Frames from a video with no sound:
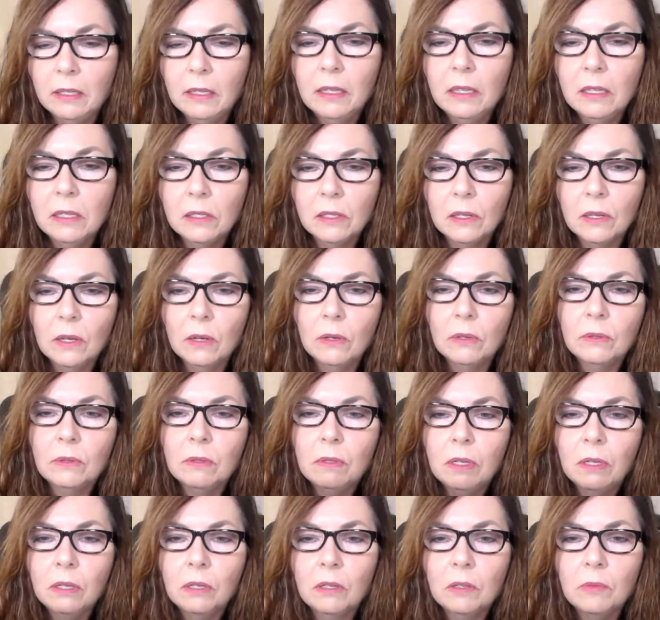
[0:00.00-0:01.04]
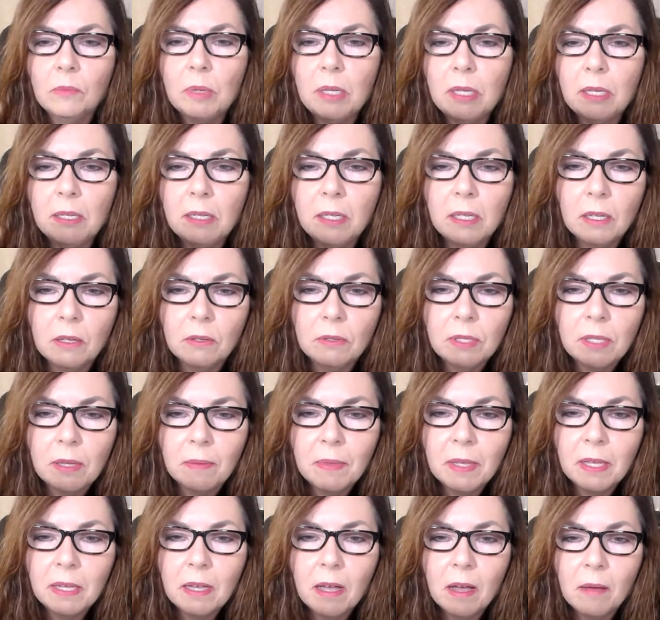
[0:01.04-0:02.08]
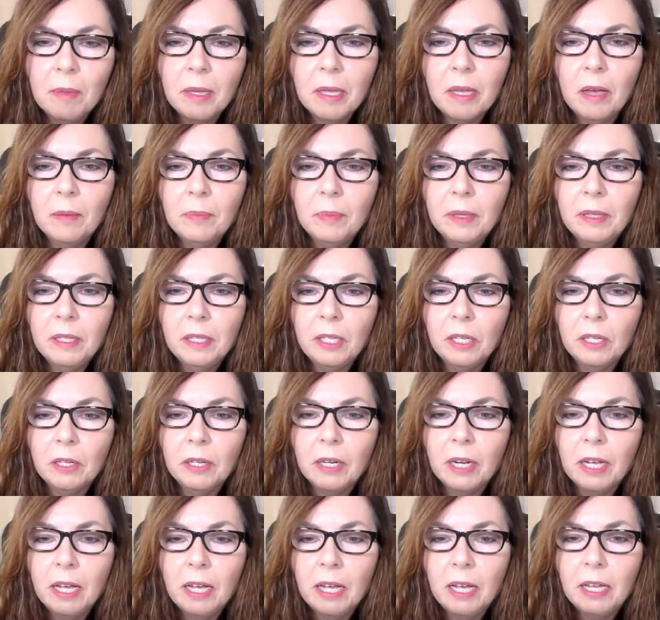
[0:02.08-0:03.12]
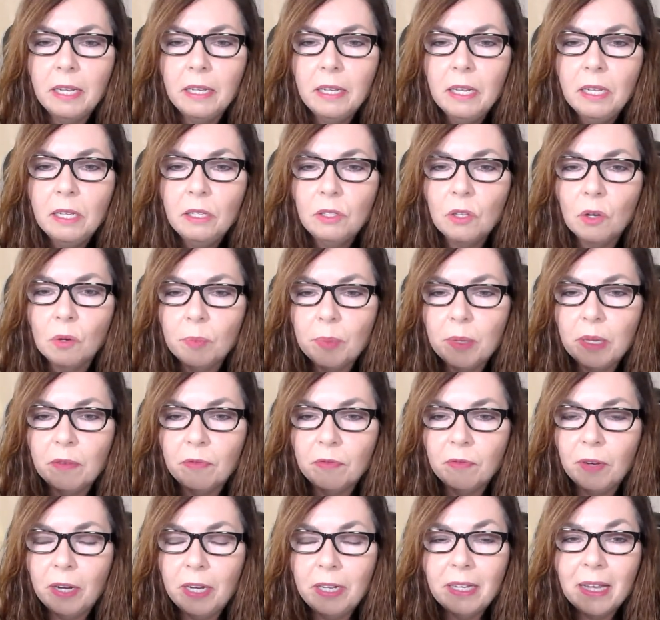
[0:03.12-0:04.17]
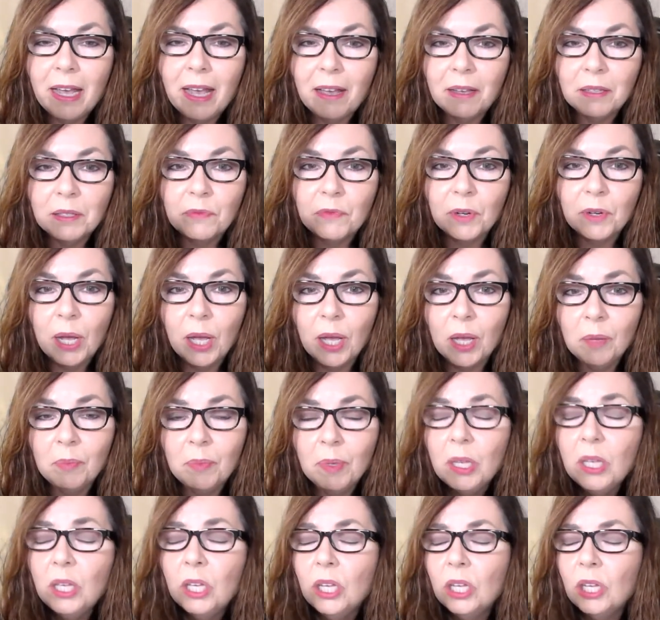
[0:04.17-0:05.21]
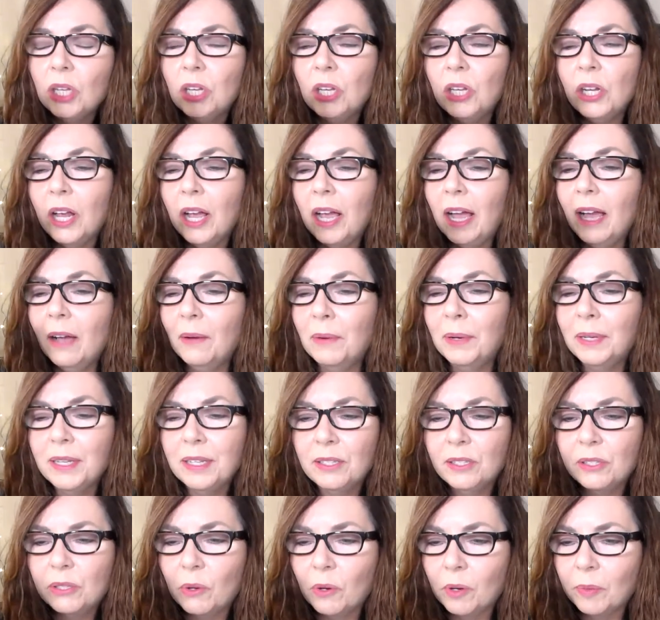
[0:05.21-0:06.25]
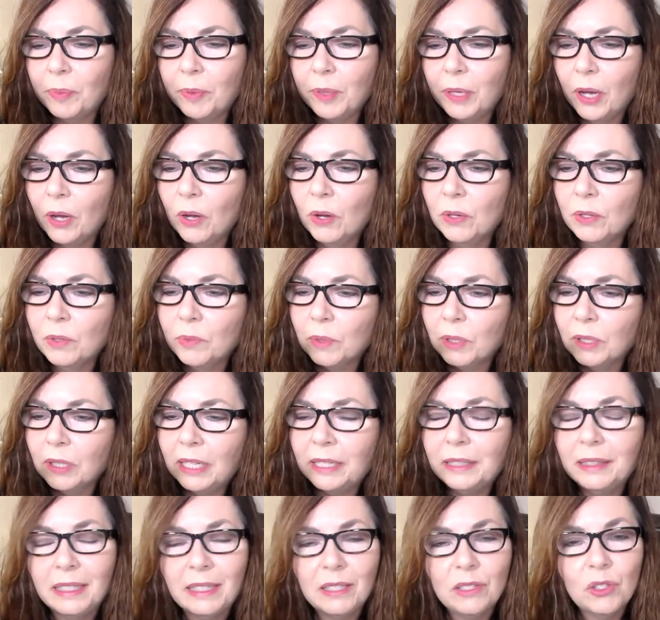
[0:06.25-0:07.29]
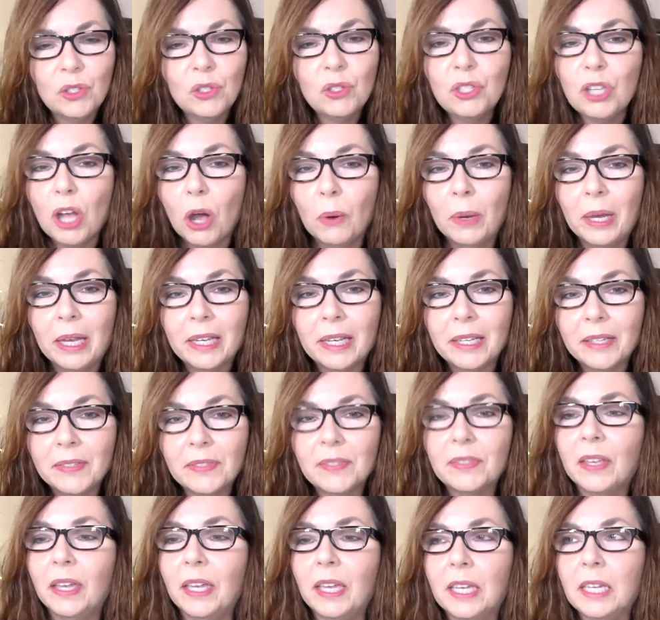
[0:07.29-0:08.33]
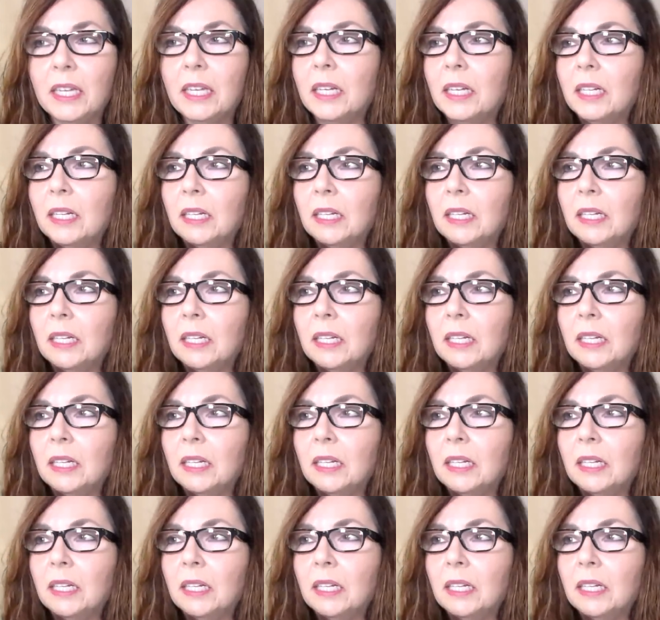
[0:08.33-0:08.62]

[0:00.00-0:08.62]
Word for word: So there could be, you know, something coming up in the year ahead. Don't be afraid to ask for help you know how it is, Scorpios, we're like these stoics, like